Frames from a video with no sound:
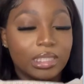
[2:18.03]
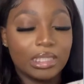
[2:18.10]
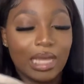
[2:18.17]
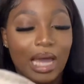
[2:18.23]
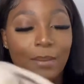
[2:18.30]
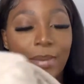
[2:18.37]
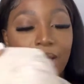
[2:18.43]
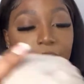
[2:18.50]

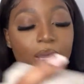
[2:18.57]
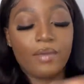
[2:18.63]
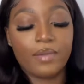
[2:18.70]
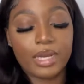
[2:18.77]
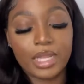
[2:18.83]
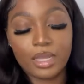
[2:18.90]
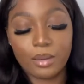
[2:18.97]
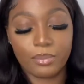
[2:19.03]
top, I don't have
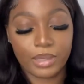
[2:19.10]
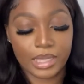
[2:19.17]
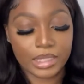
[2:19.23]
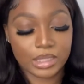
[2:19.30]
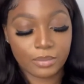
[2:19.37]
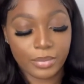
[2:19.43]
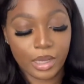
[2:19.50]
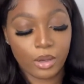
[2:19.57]
any complaints
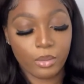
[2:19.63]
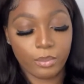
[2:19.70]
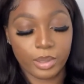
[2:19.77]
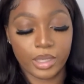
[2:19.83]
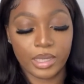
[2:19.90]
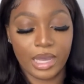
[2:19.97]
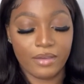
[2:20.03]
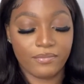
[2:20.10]
about,
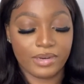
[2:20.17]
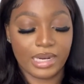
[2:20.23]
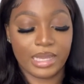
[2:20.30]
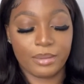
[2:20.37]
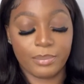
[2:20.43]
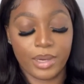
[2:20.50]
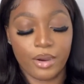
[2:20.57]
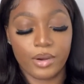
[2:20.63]
but I feel
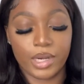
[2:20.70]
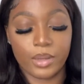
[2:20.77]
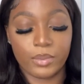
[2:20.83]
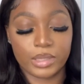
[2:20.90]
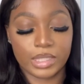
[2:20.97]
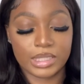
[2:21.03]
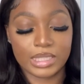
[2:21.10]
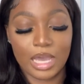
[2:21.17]
like pairing it with
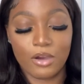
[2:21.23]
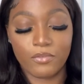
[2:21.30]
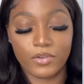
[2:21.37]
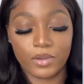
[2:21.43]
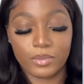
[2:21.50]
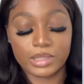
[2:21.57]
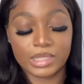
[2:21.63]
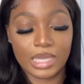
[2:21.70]
this outfit
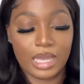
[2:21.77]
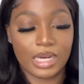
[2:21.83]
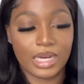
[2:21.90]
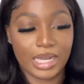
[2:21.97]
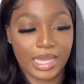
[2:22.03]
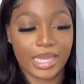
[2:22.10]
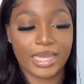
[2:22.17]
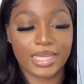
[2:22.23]
was kind of
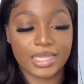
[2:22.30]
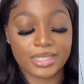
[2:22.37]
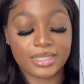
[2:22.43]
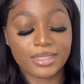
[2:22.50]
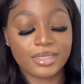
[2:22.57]
like